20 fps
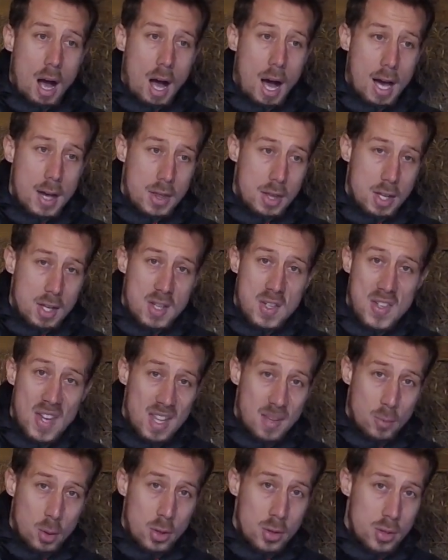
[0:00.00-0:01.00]
either
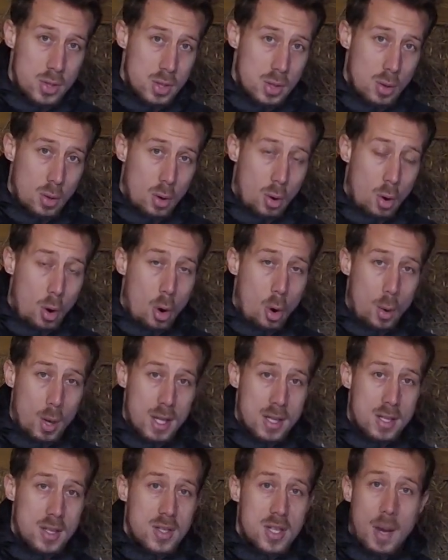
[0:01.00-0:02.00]
sediment or
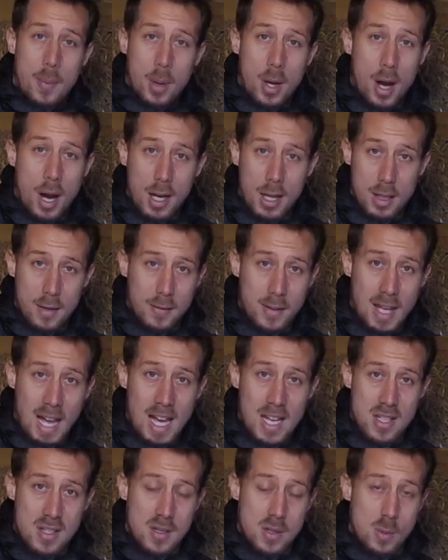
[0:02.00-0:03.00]
into some kind of
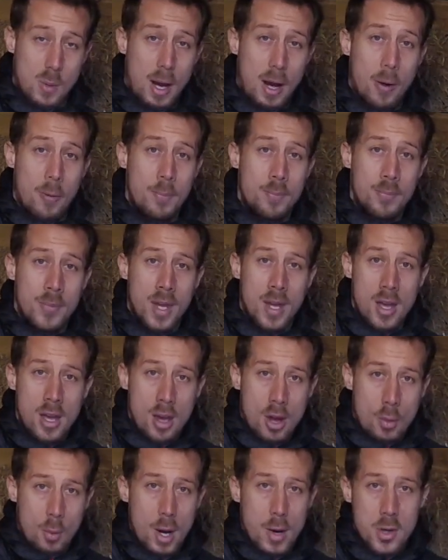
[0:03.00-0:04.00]
gas as well.
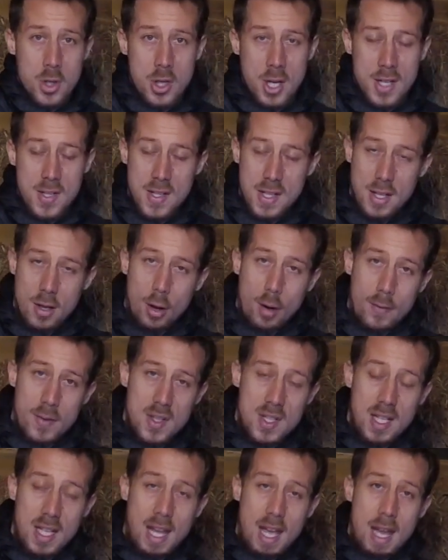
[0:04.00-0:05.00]
We're interested
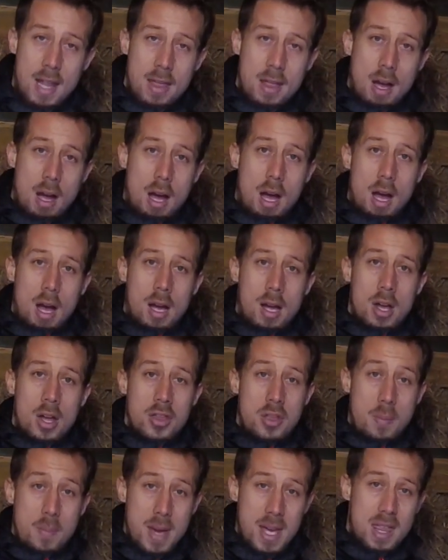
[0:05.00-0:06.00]
obviously in the, uh,
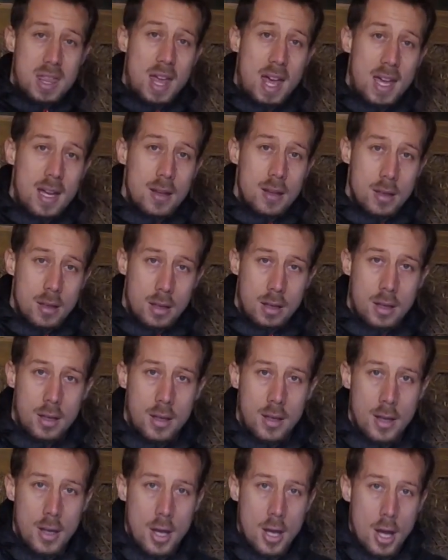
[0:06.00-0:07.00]
the methane,
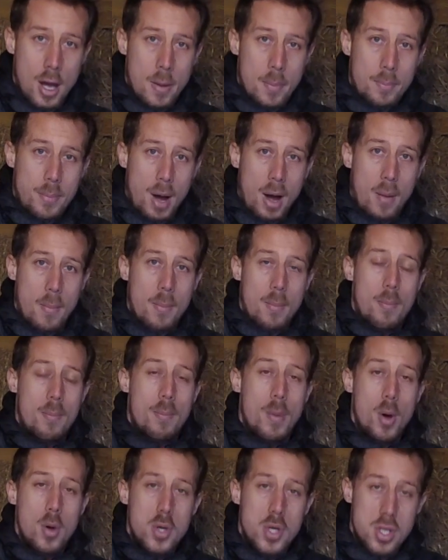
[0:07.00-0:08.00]
but
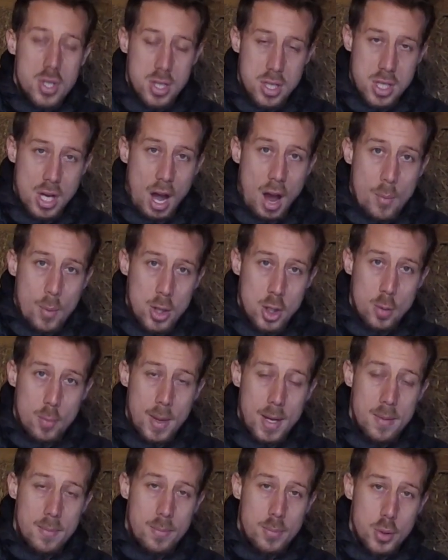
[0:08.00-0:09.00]
most of the time when
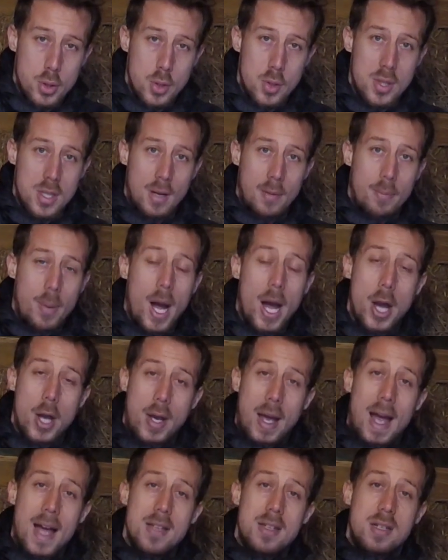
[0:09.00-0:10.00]
you're producing
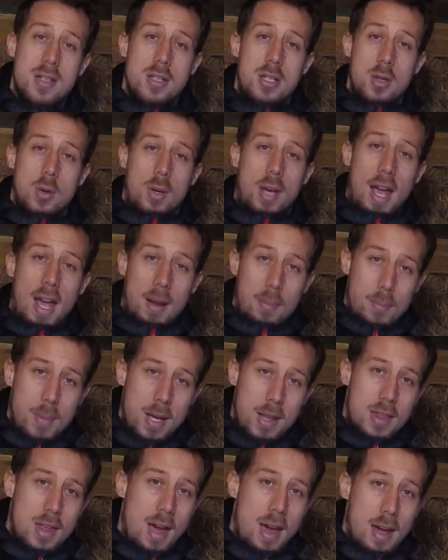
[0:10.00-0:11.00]
biogas, you're getting
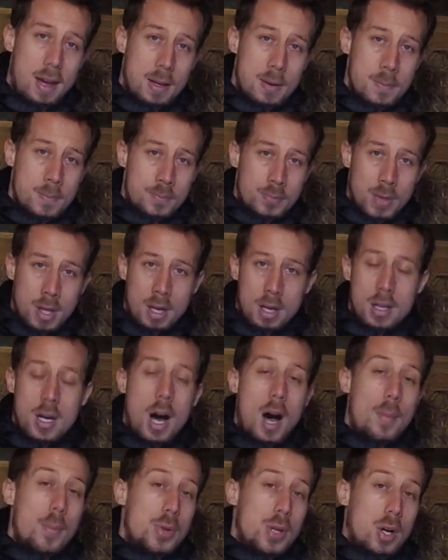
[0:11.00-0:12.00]
methane,
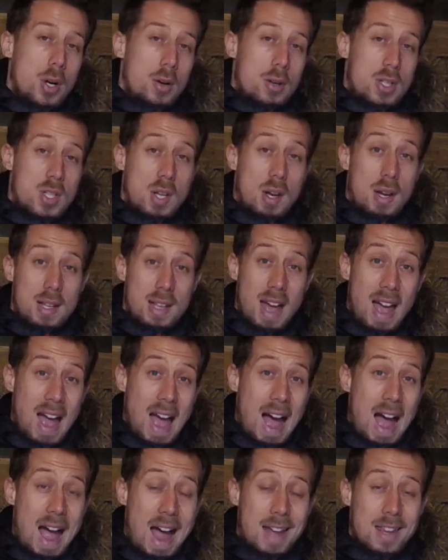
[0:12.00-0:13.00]
carbon dioxide,
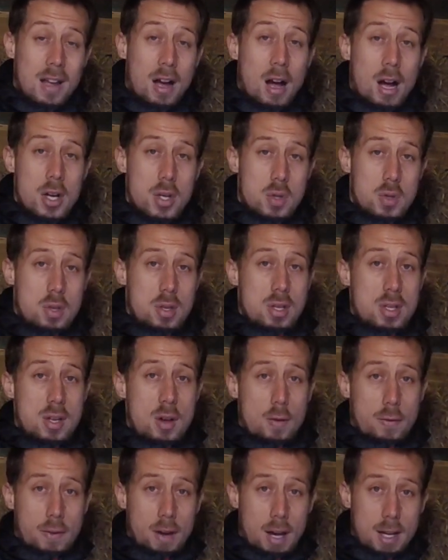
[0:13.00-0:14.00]
and hydrogen
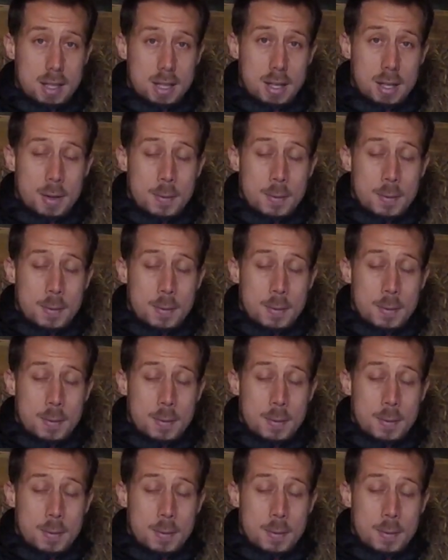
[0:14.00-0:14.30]
sulfide.